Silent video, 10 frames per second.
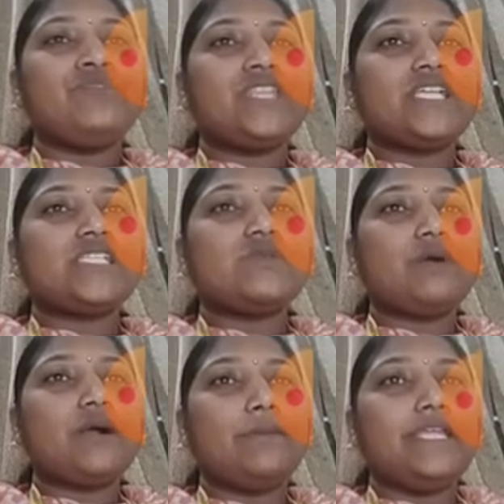Next,
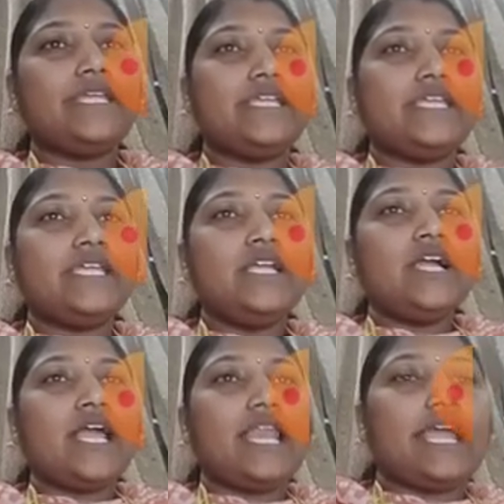public key.
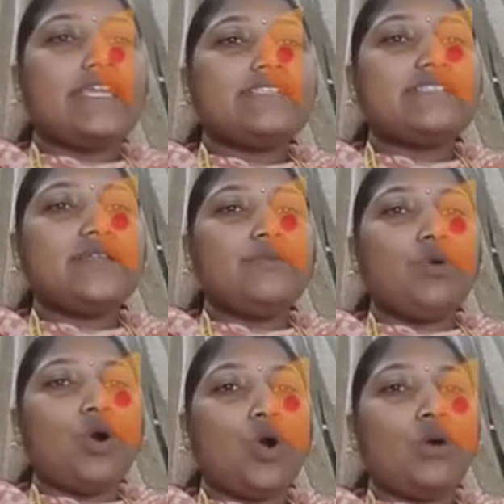Alice and
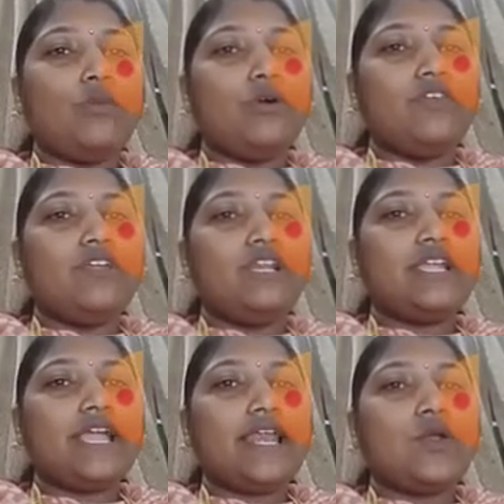Bob will
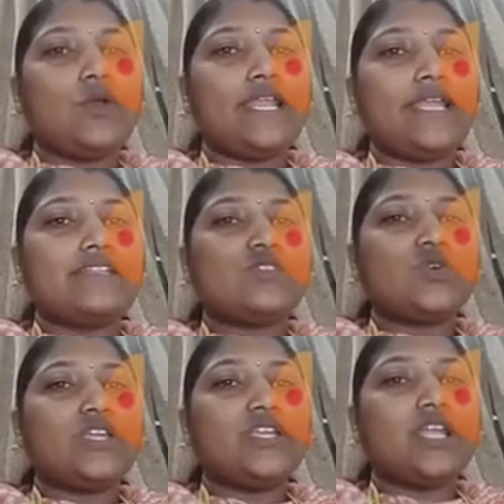calculate.
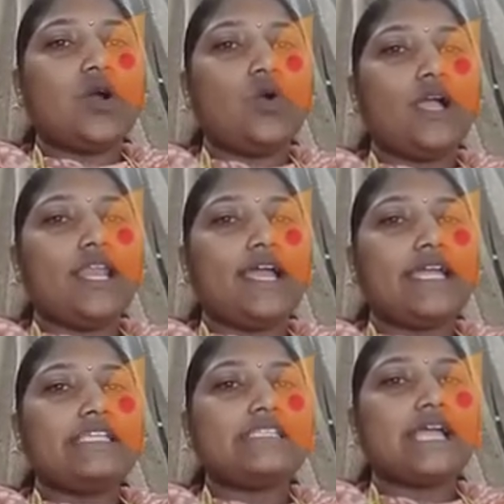So now Alice